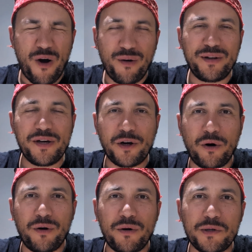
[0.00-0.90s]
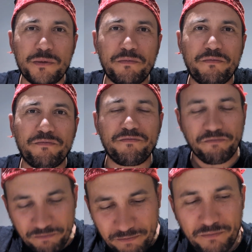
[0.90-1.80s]
only the colors.
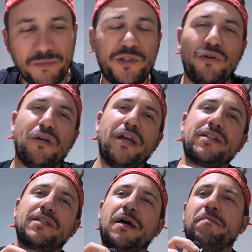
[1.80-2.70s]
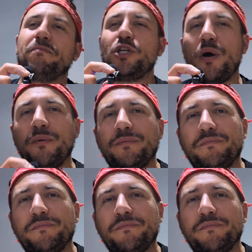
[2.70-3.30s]
See you the next time. Ciao.